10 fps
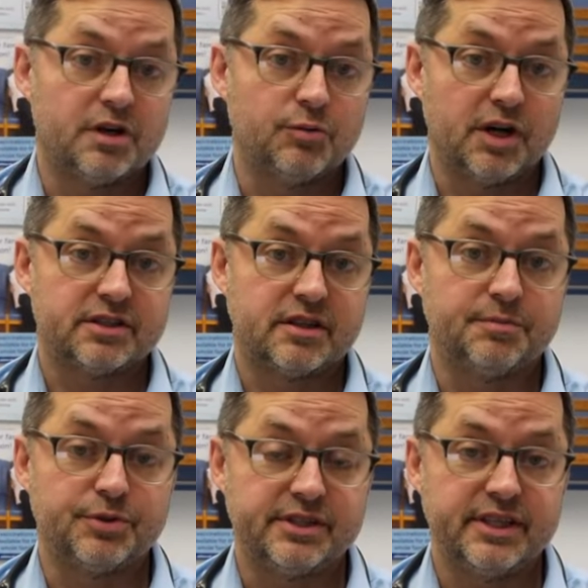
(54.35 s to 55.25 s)
want to watch
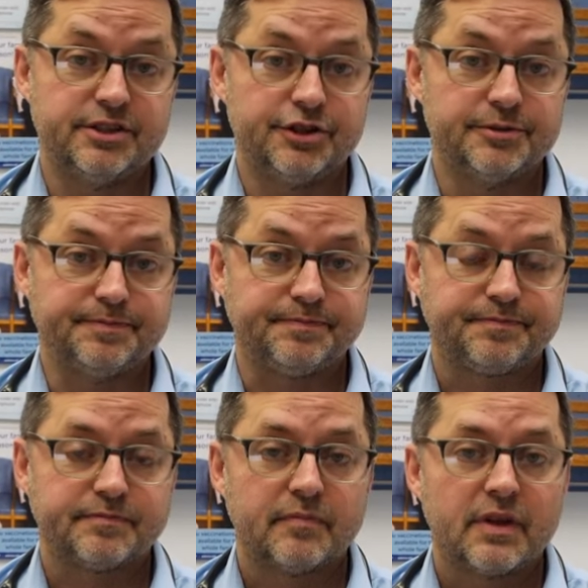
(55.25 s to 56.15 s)
the procedure.
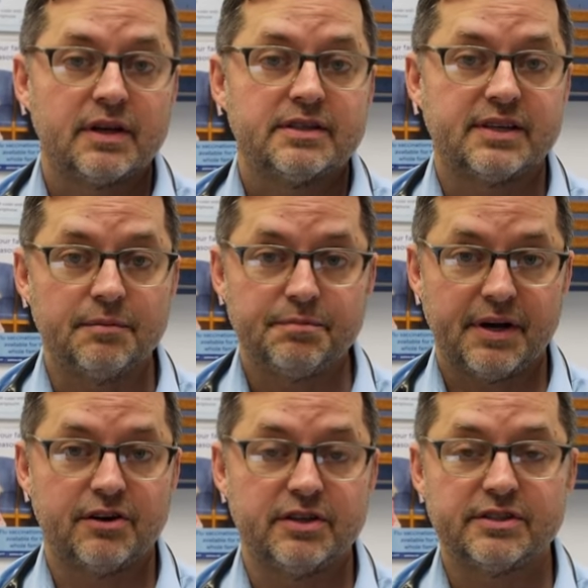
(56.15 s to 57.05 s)
Some
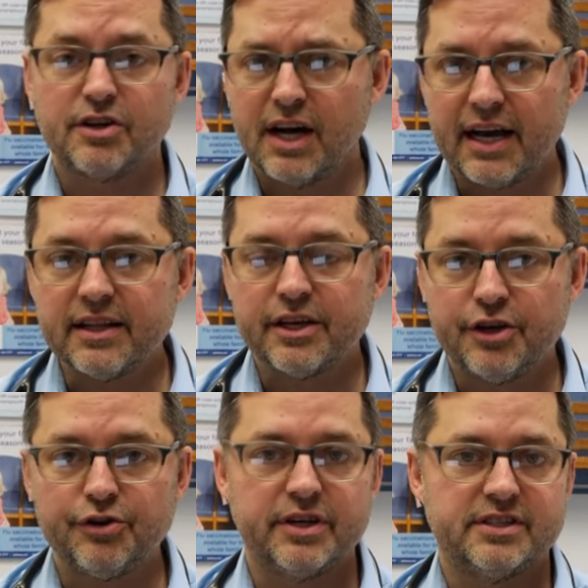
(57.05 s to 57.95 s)
parents are highly
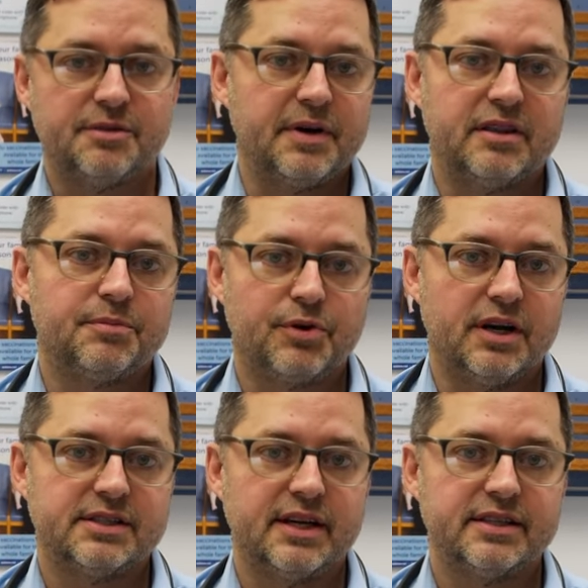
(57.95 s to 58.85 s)
curious about the
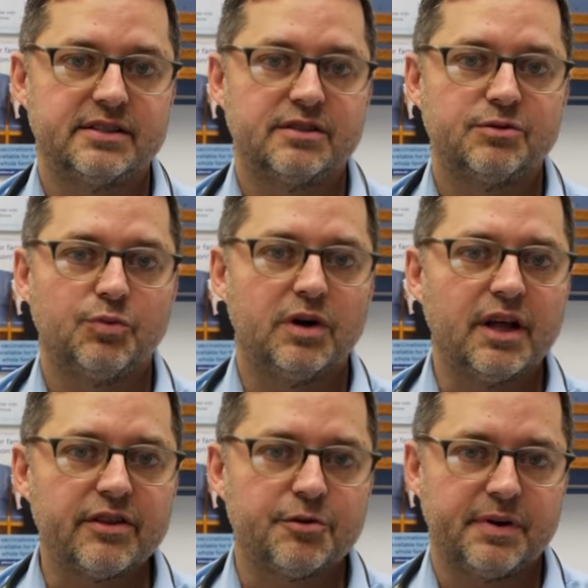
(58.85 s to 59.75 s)
process,
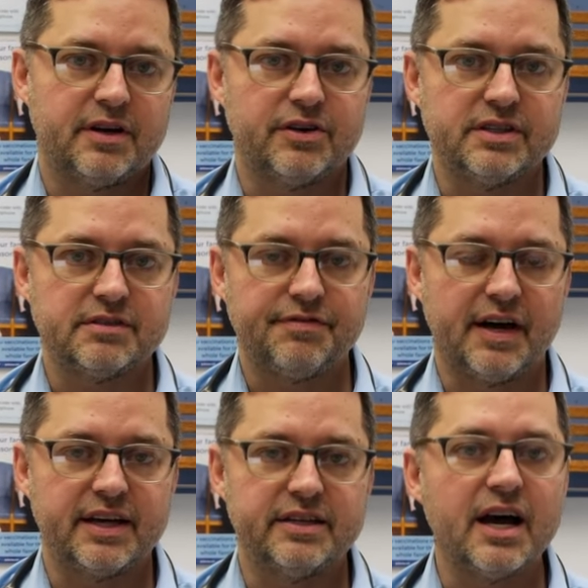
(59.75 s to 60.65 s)
while other parents
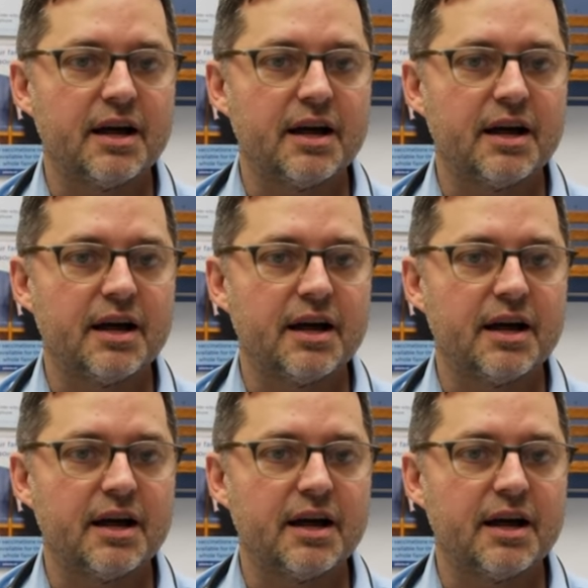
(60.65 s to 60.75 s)
find